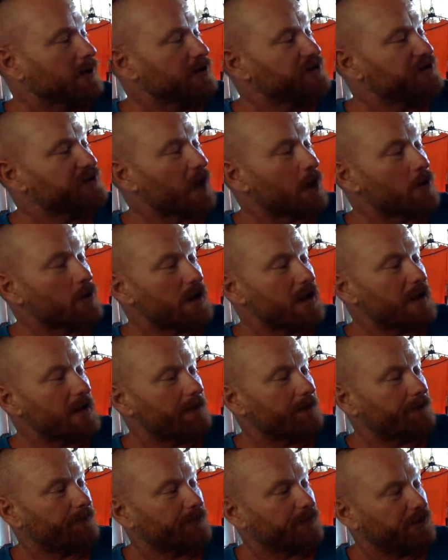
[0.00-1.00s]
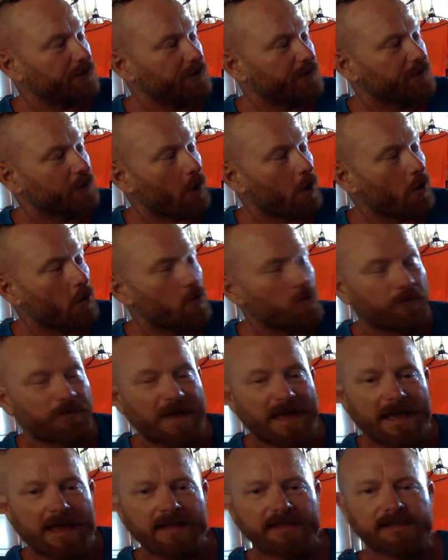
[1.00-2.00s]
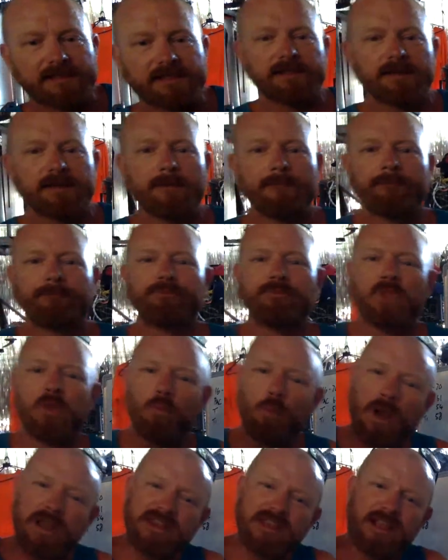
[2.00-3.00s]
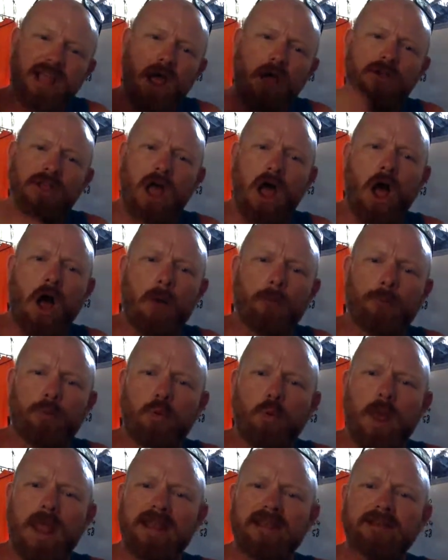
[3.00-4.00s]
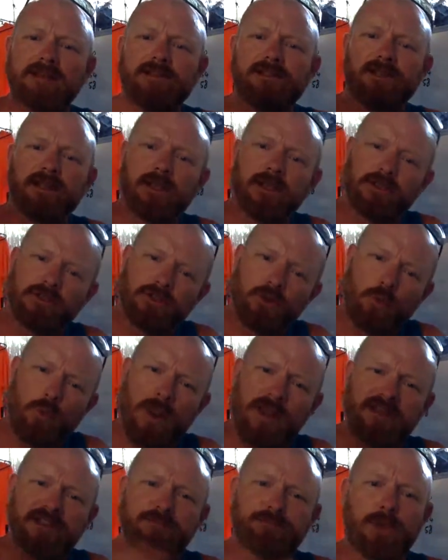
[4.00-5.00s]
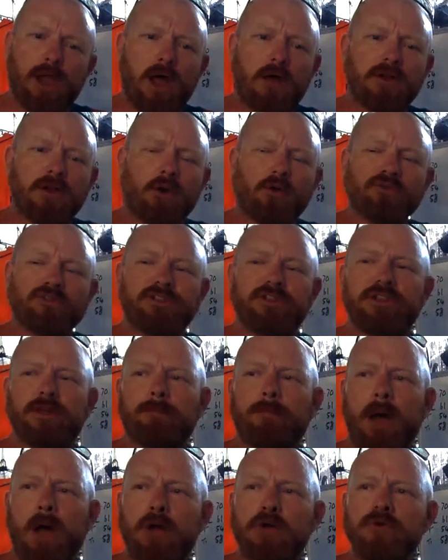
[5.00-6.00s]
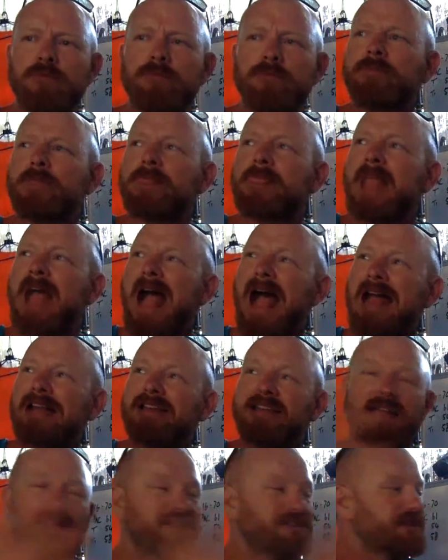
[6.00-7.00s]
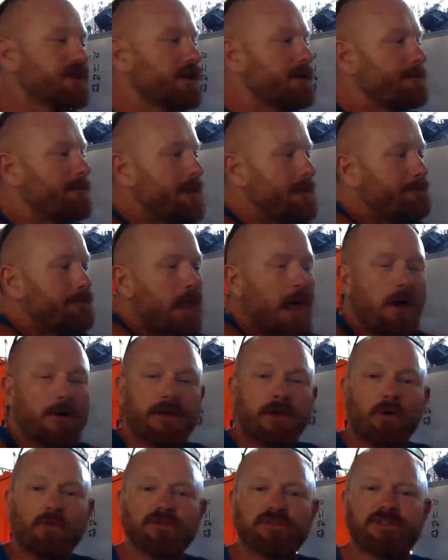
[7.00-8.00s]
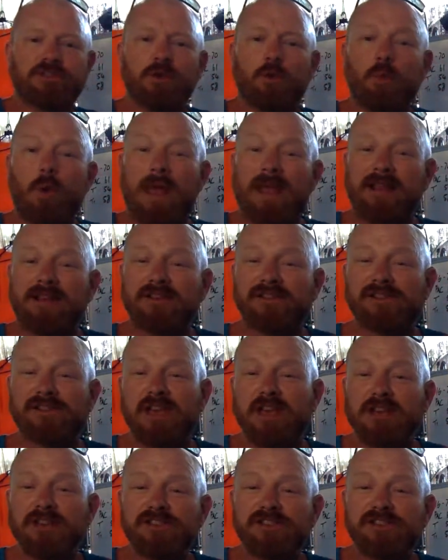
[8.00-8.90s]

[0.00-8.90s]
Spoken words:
So you've got all this. When you're going upwind, the wind's blowing onto the boat and it's going to be blowing onto the wings.